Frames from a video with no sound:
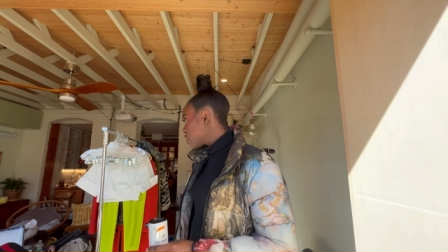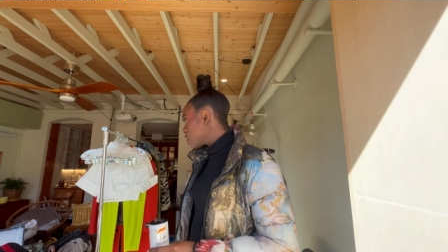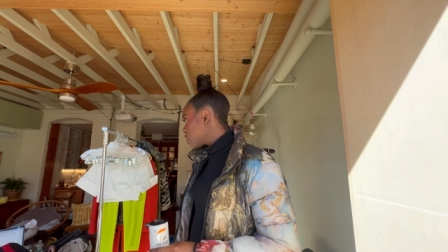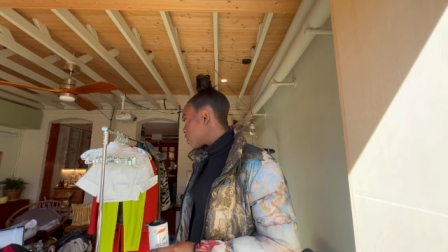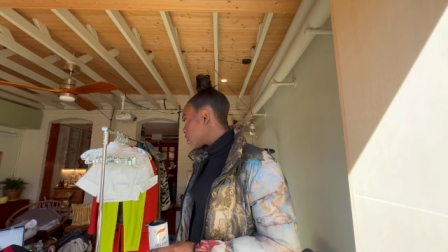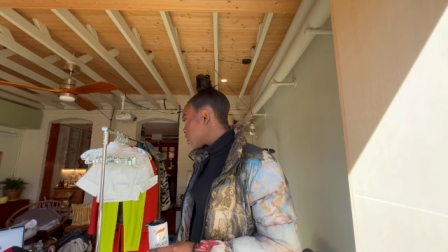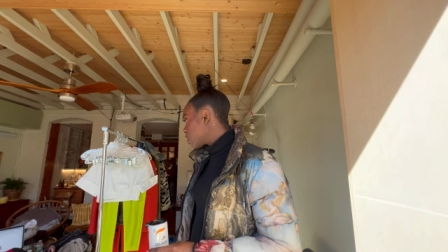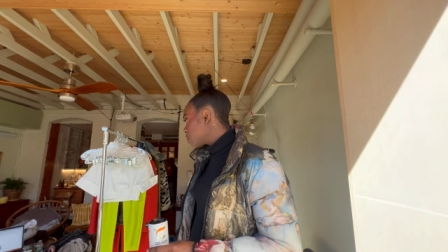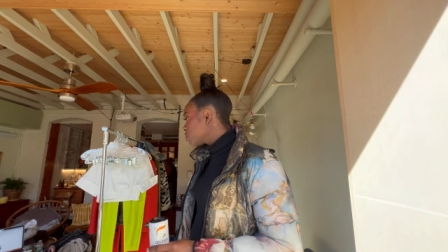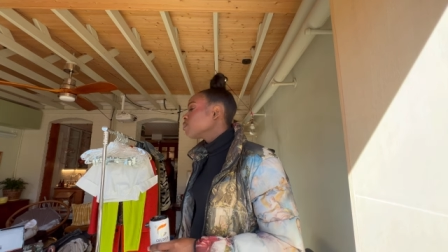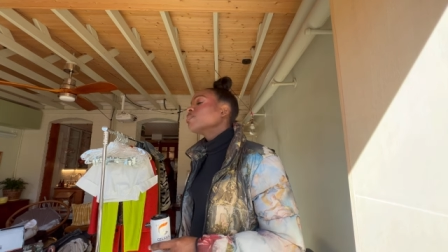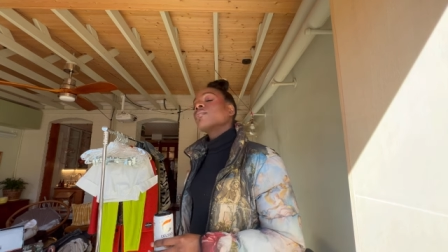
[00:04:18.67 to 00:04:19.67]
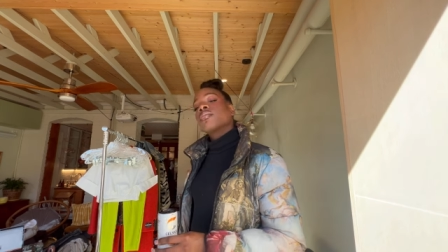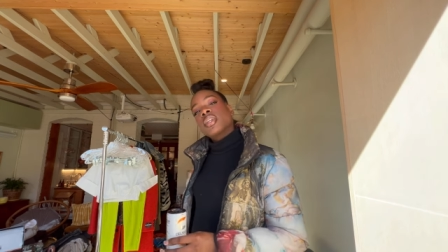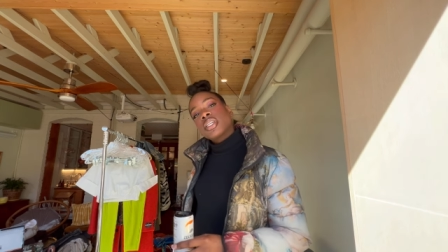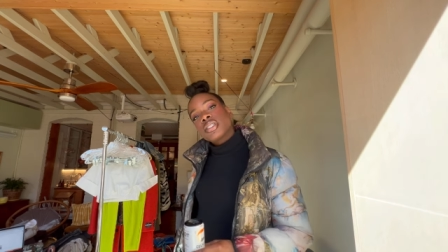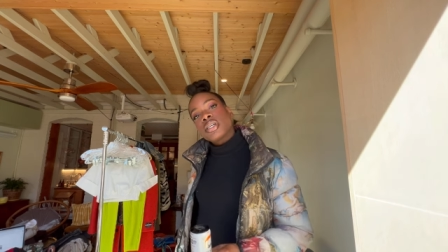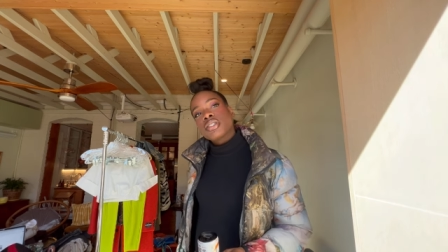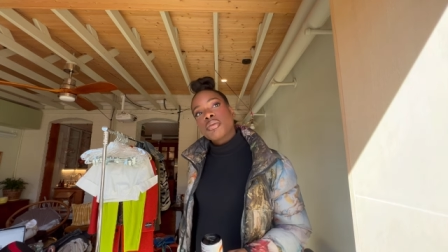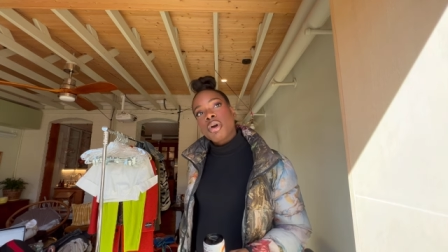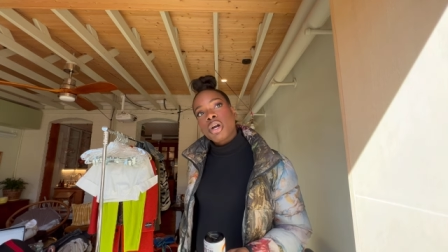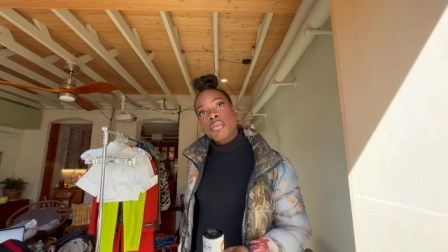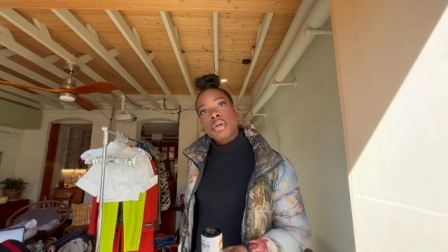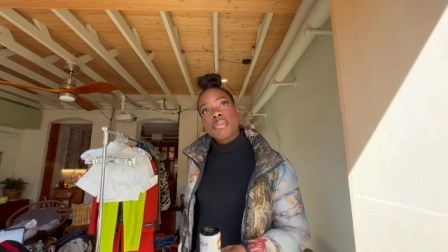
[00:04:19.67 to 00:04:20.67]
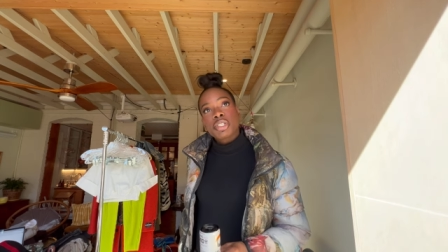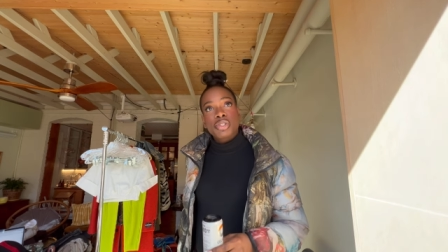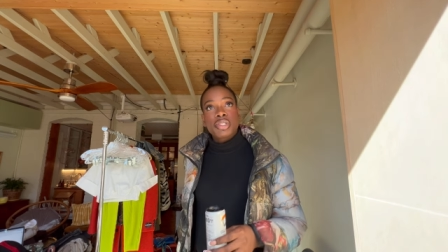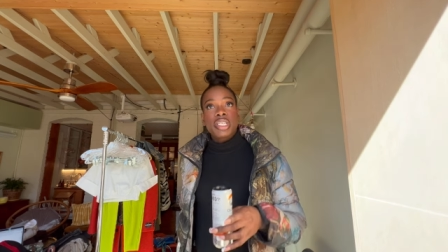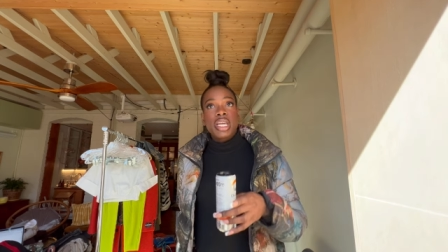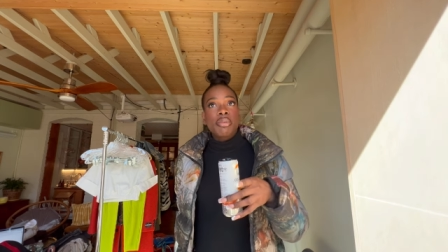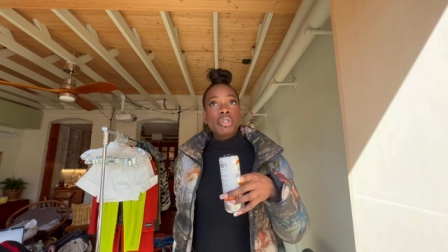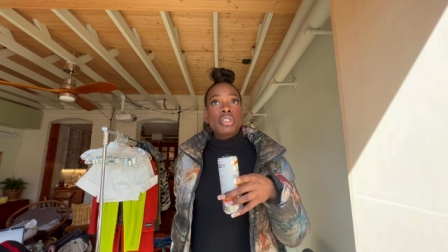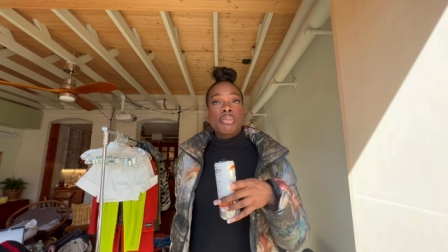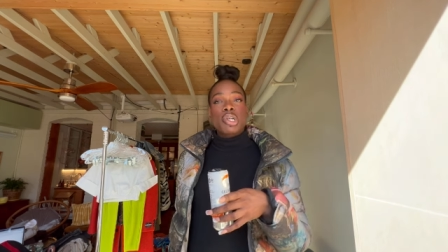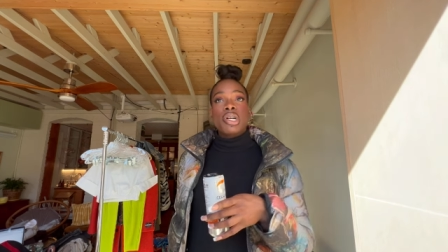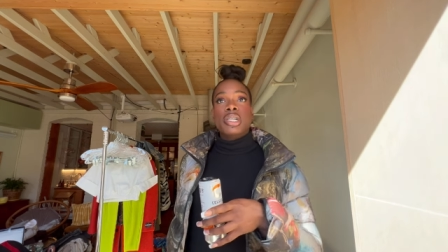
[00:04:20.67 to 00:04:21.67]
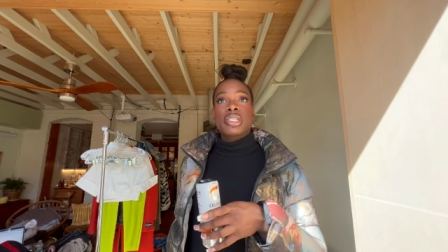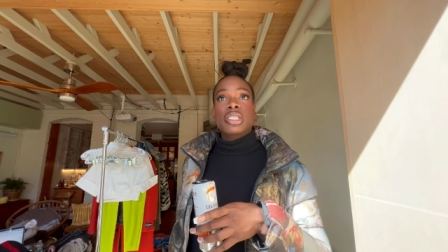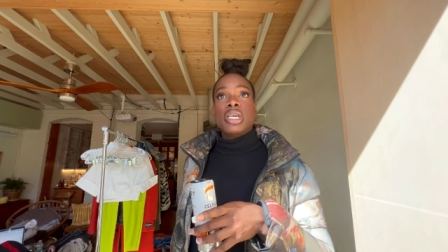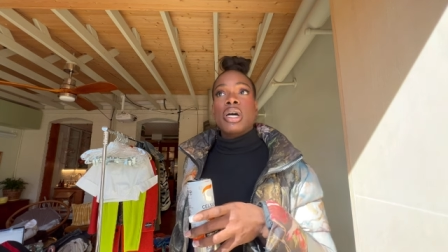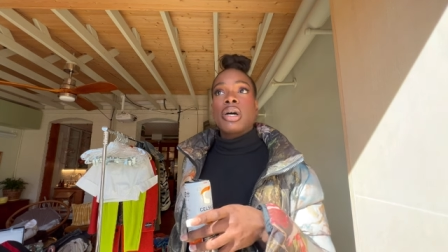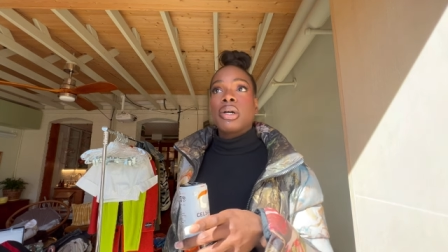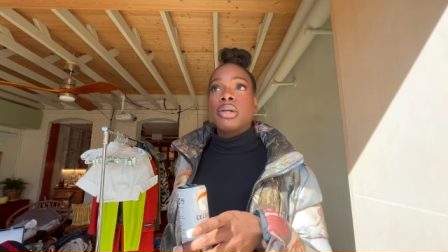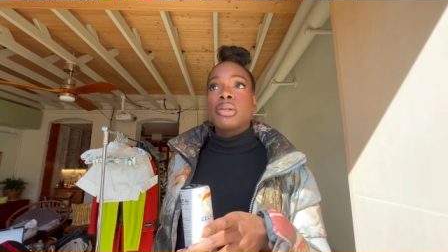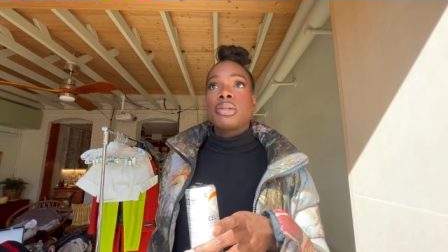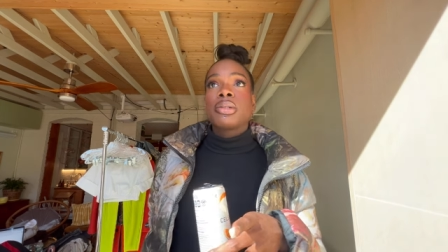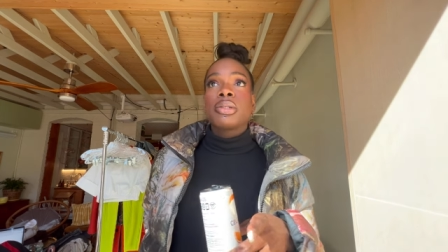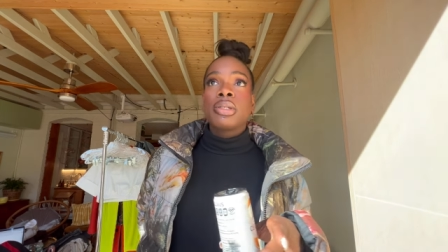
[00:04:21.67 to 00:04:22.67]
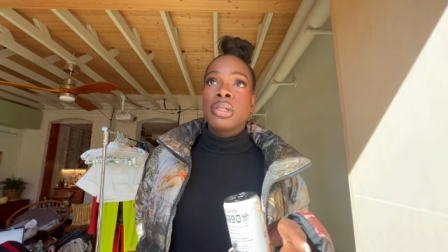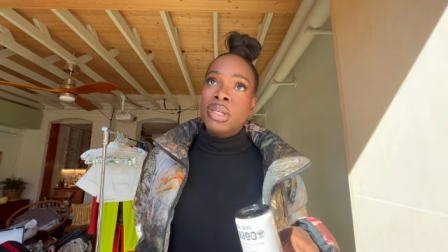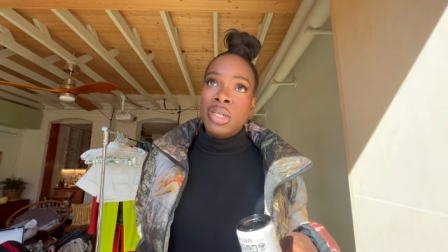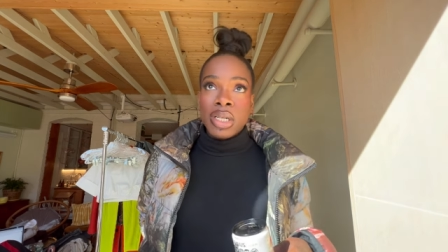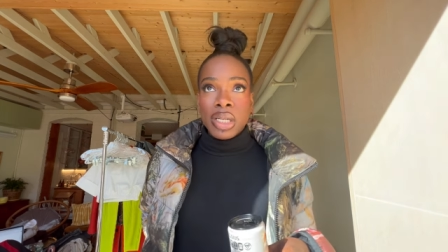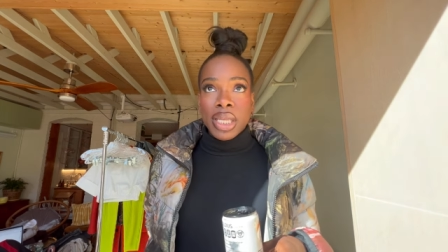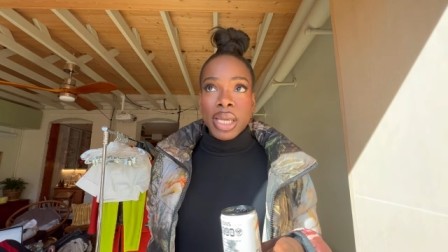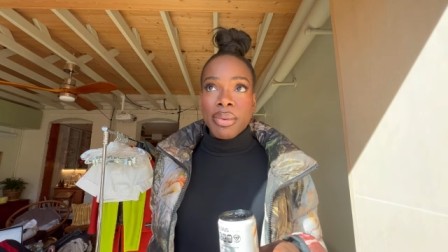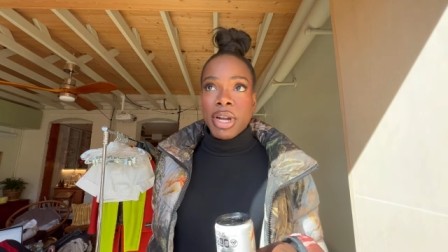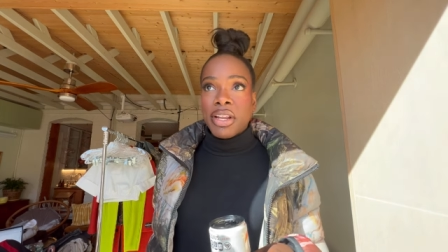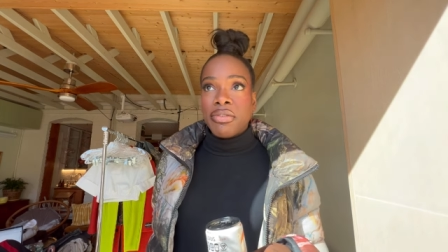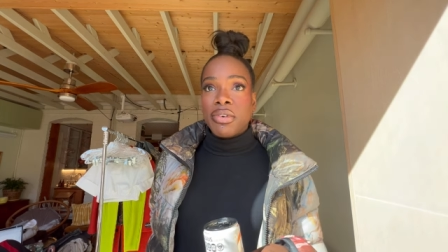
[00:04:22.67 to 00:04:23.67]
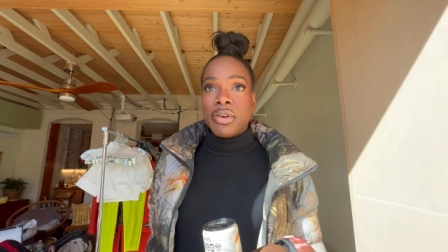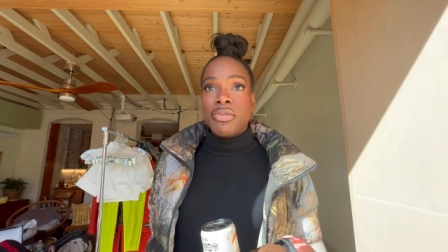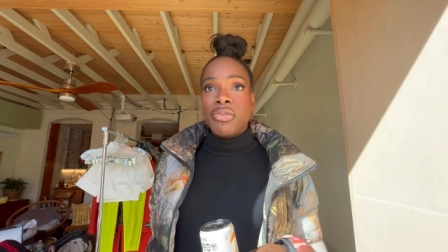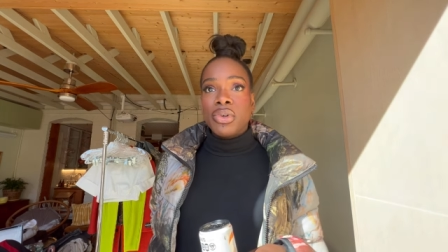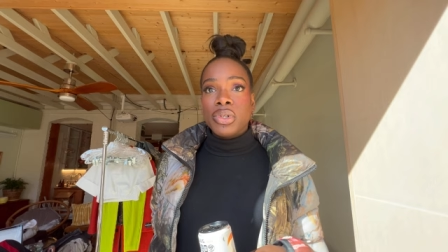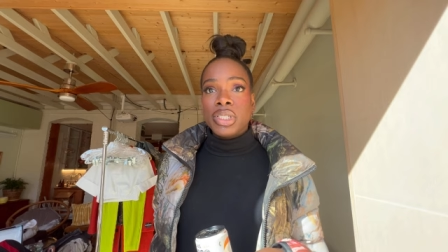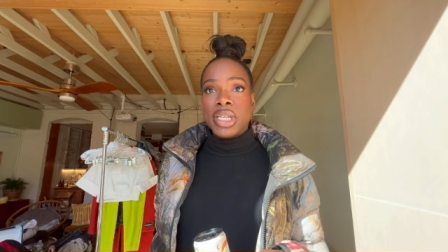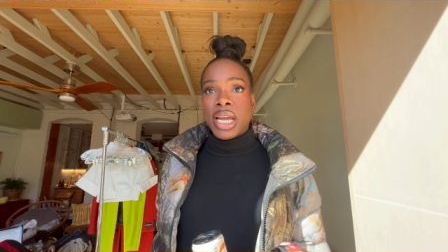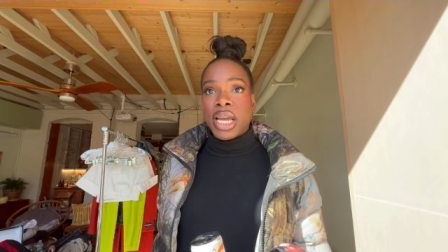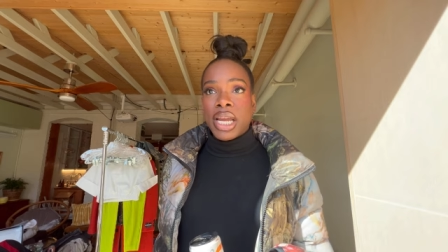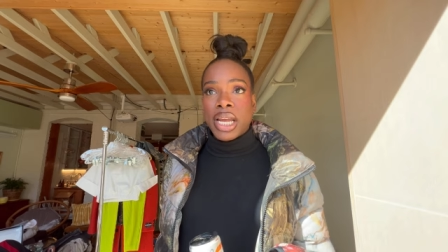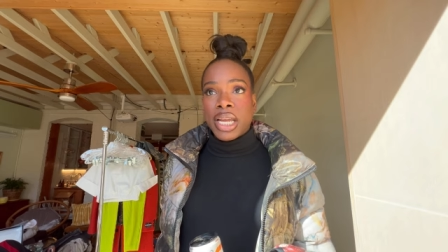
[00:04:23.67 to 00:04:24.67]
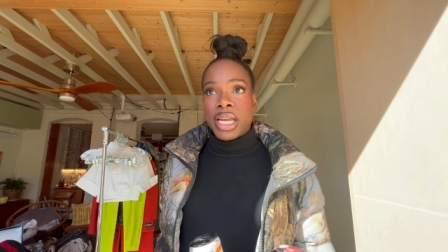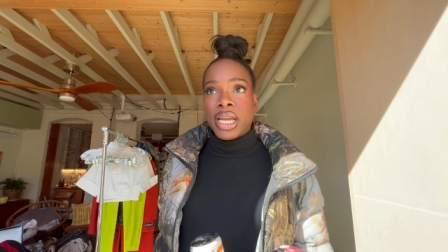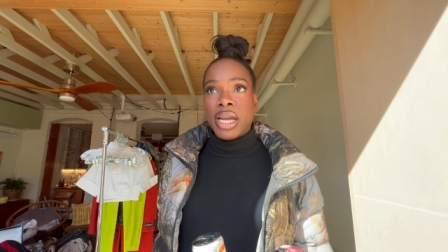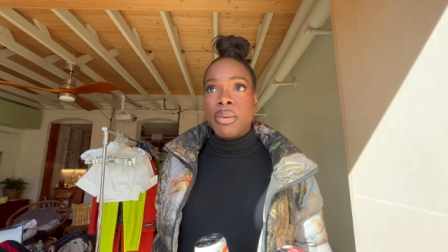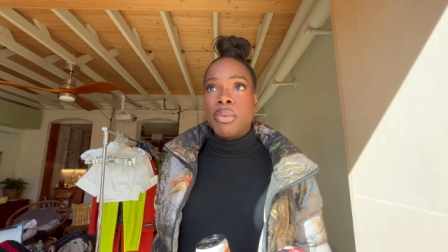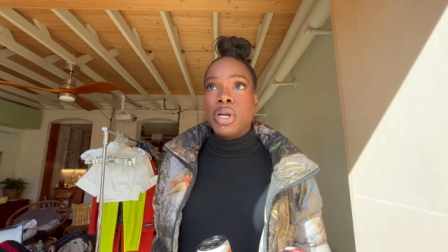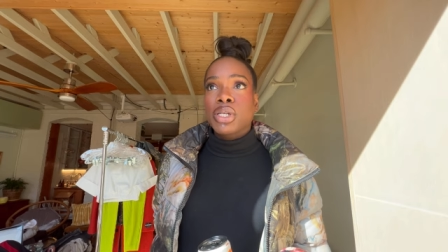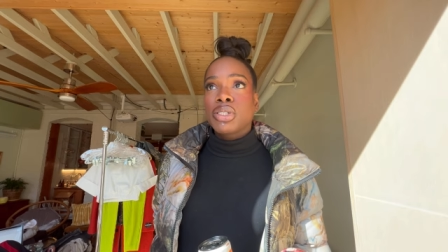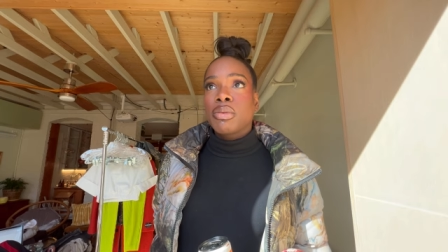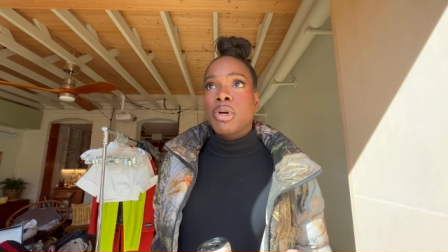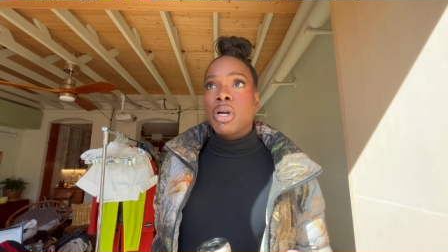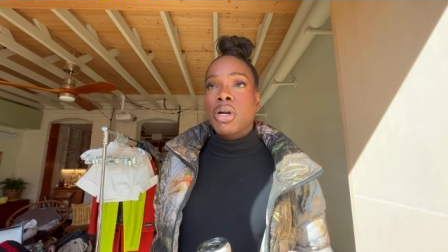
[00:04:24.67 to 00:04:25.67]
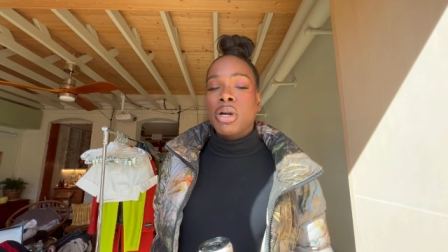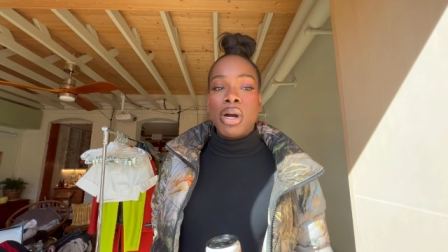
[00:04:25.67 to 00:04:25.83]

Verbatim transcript: Yes. So tomorrow we're in Bushwick. Today was the Bronx. So get ready for a full day. I work tomorrow.